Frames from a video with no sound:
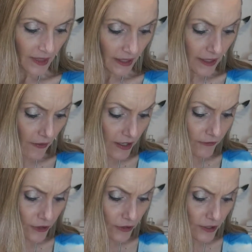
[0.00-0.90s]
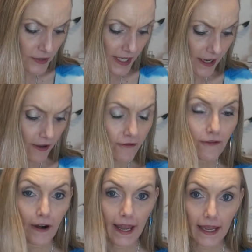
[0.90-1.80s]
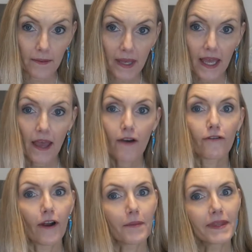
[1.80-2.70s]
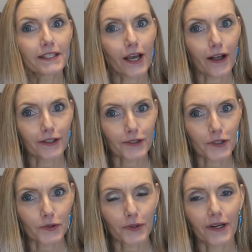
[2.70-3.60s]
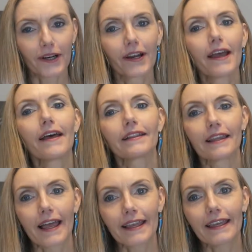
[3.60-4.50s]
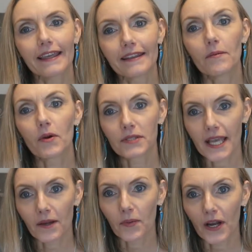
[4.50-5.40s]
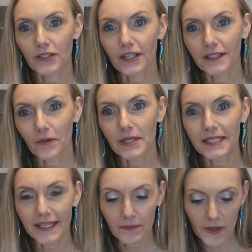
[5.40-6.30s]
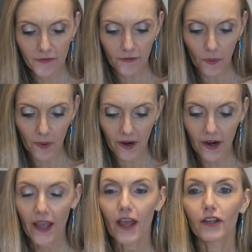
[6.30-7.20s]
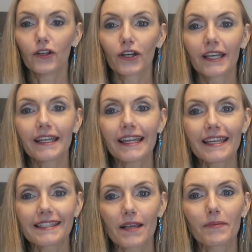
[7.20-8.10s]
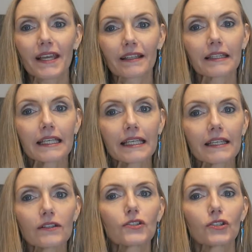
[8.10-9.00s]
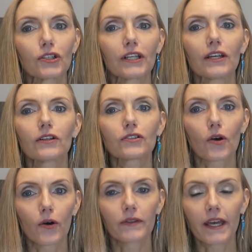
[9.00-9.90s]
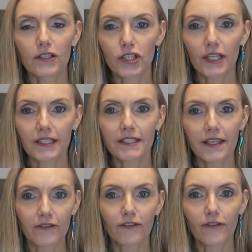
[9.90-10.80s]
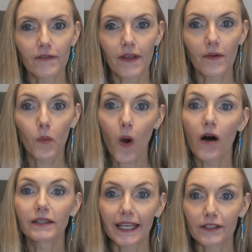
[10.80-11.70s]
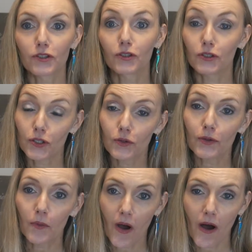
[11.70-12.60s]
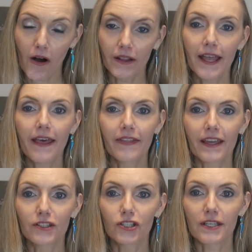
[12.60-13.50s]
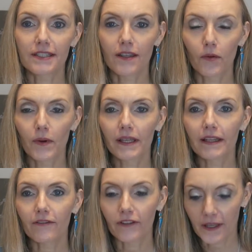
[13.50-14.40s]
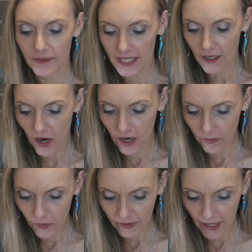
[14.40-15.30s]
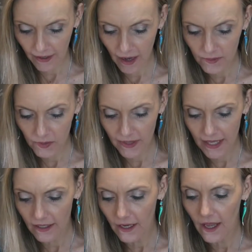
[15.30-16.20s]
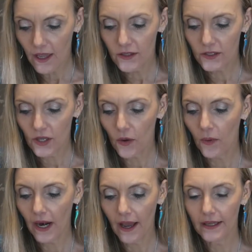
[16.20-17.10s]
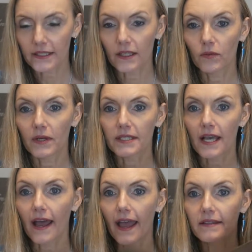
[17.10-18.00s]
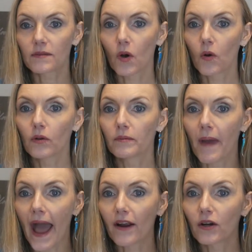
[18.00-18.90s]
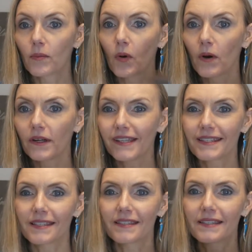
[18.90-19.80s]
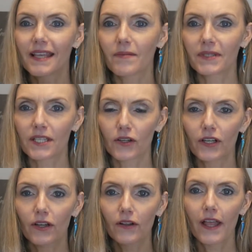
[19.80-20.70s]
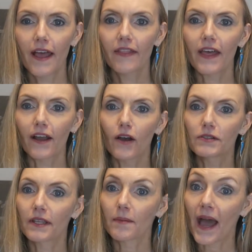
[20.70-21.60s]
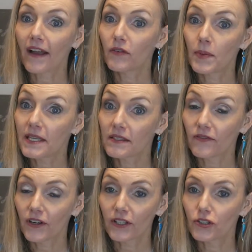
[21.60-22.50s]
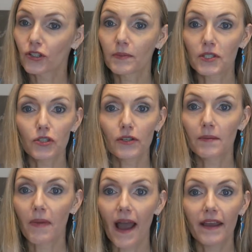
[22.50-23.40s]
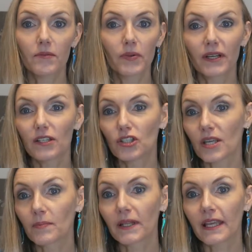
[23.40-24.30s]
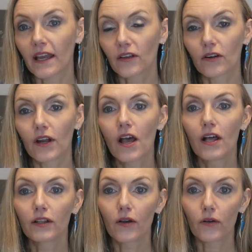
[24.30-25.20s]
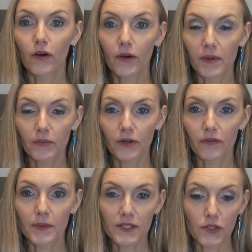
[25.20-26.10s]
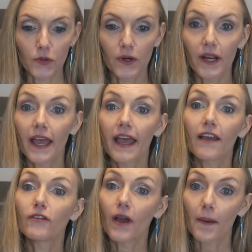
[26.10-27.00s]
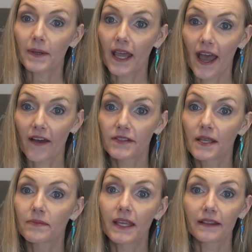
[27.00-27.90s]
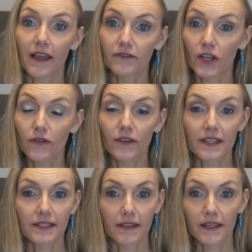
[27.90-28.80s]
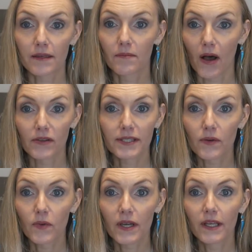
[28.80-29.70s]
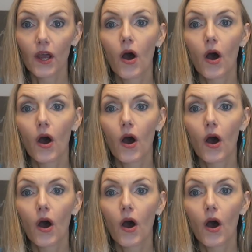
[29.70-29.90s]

Now if you're using a frame from the dollar store, like in the mosaic project that we did before, you're going to need something a little sturdier to hold that chicken tin wall lantern to the wall than just the really flimsy cardboard that comes with it. So what I did was I had some old backer board. This is the same material that goes on the back of a piece of furniture, but you can buy it pretty cheaply at your local home improvement store. If you happen to have something left over that's a thin balsa wood,